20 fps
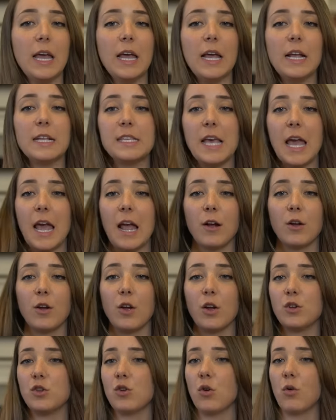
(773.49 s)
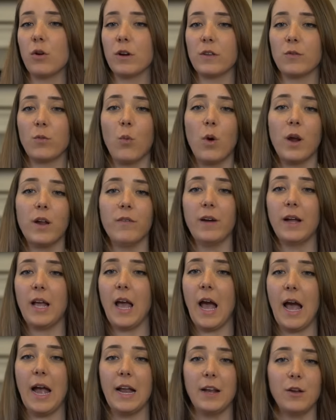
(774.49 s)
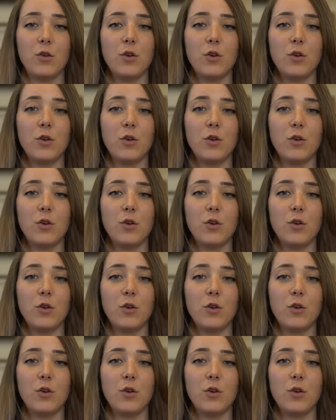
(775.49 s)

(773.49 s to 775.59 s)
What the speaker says: It's hair couture. It's one of a kind.